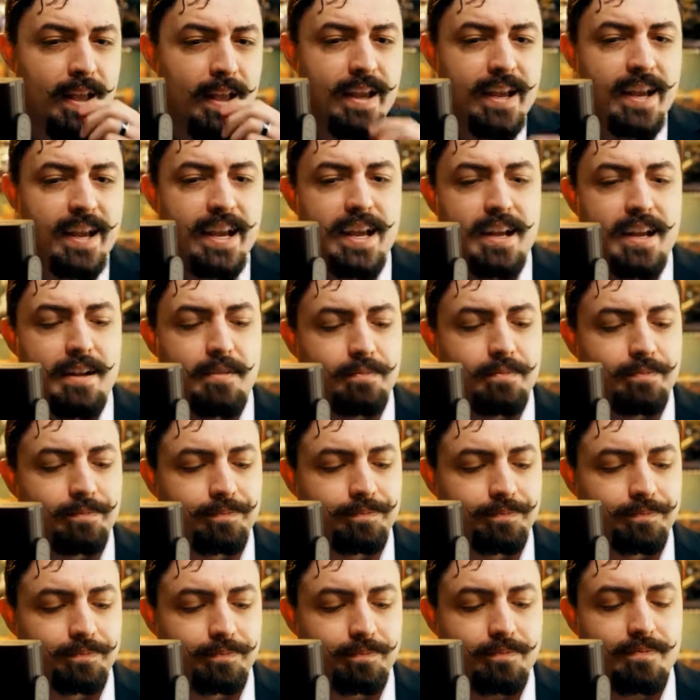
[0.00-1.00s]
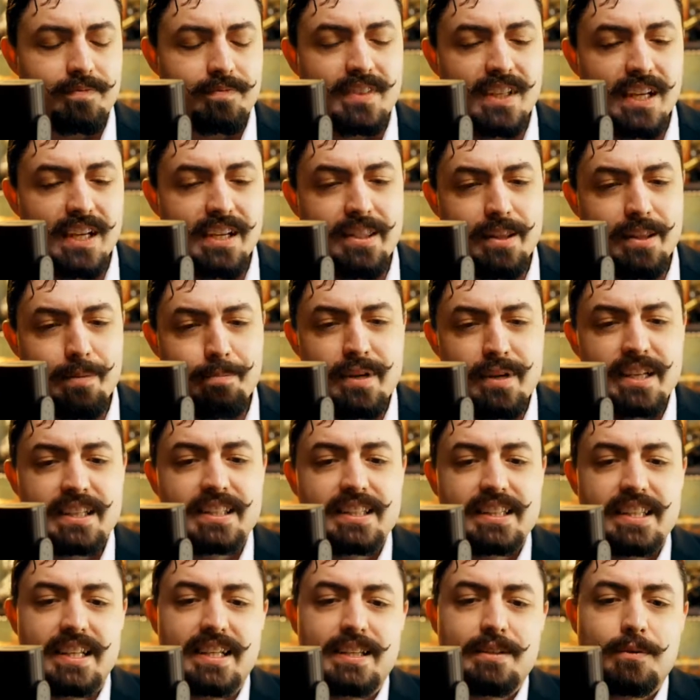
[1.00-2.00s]
And the big
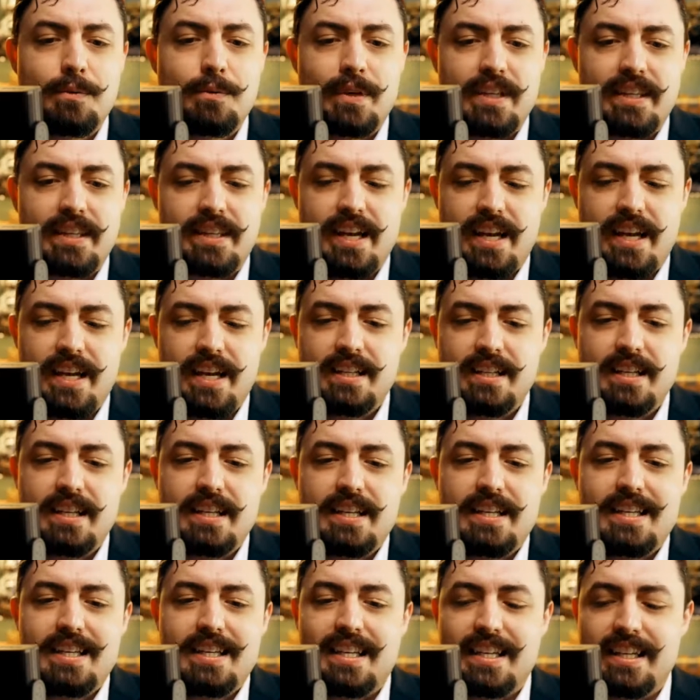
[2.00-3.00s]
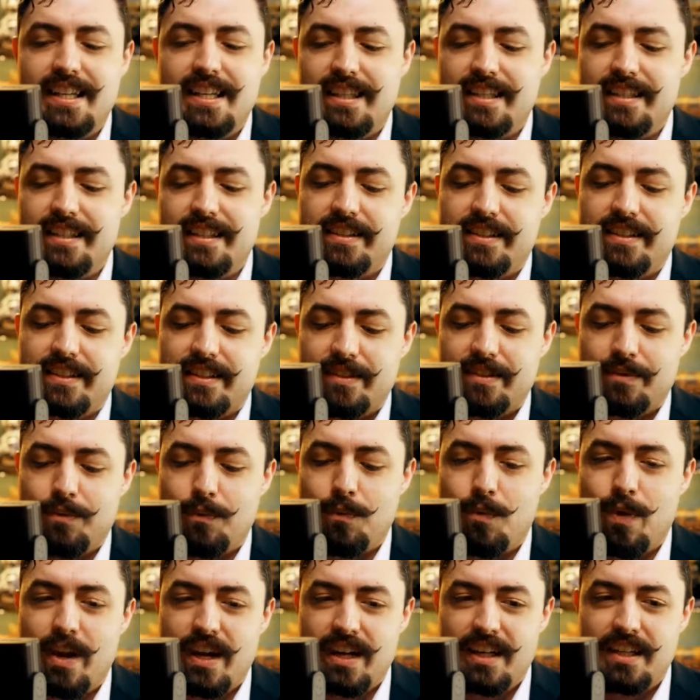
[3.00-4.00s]
thing with that is
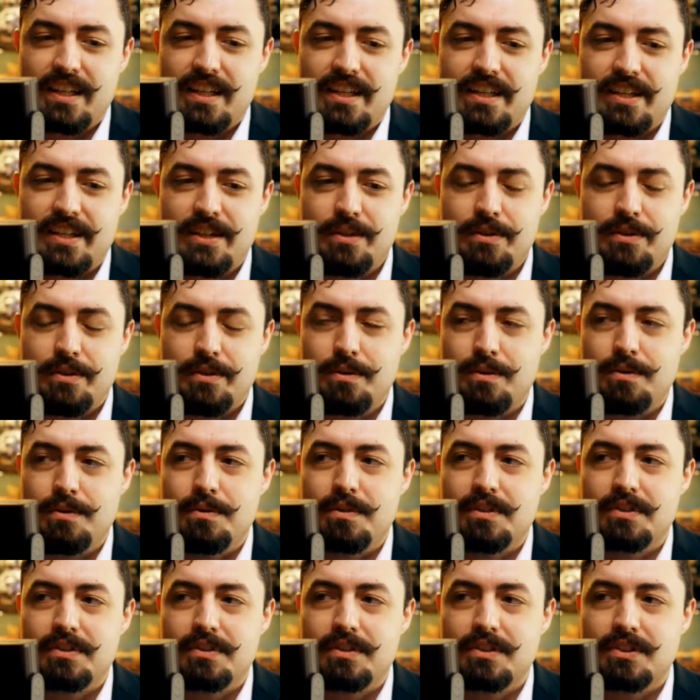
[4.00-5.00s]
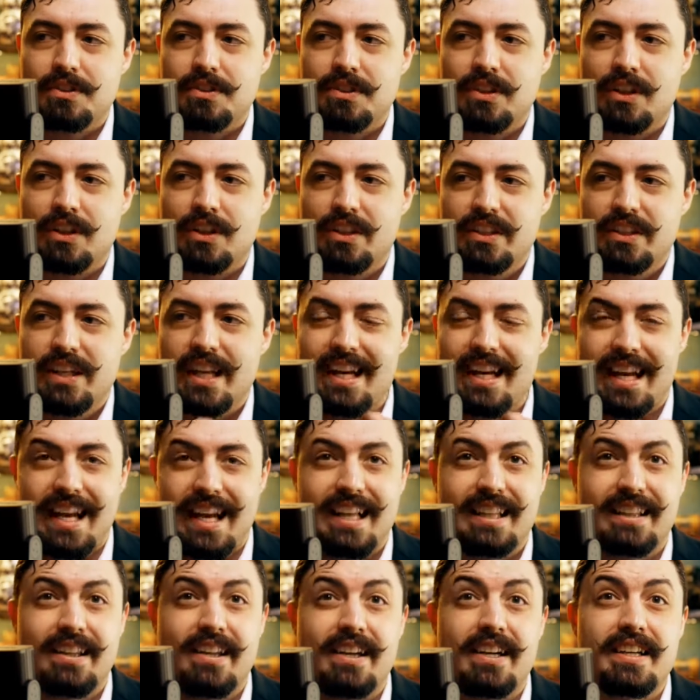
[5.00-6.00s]
when you look at
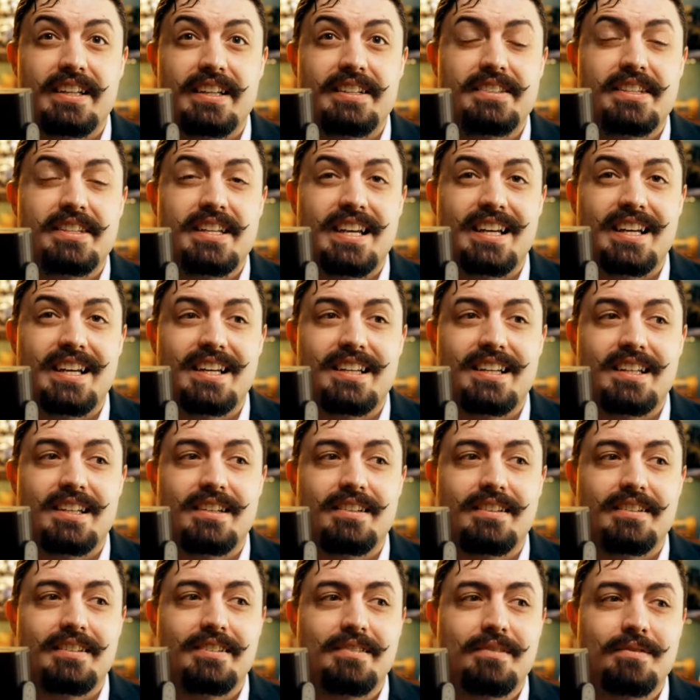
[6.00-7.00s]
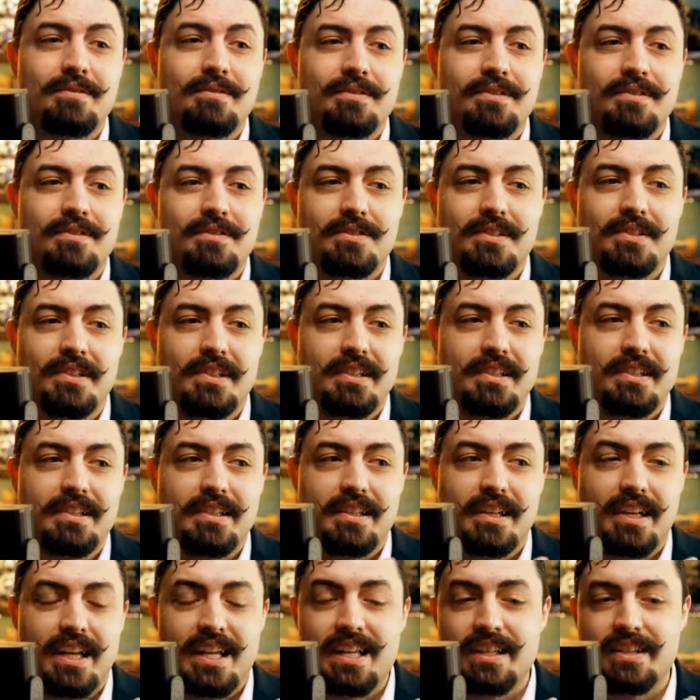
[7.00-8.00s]
headlines, and
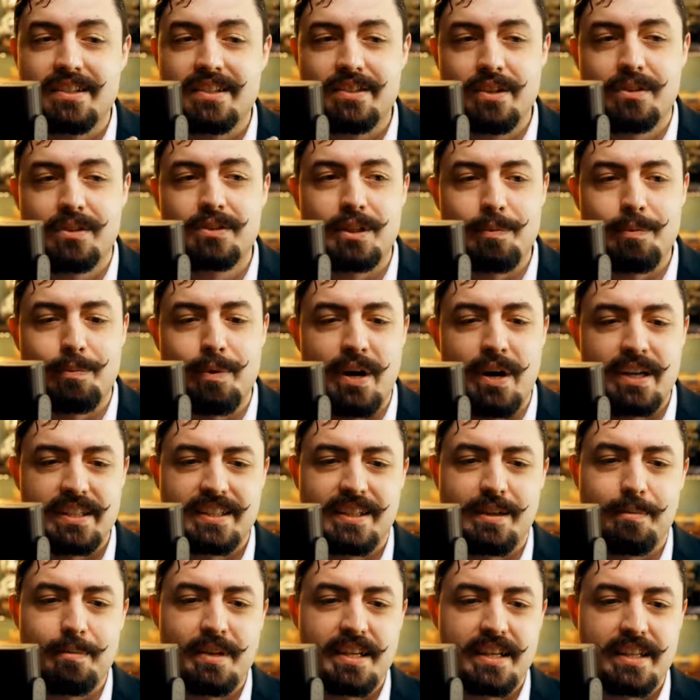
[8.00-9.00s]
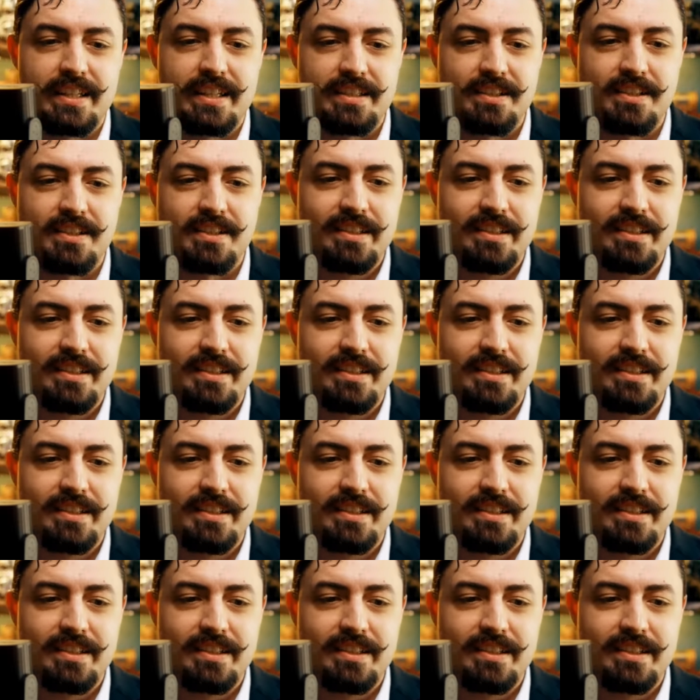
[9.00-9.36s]
it's so surprising to me, is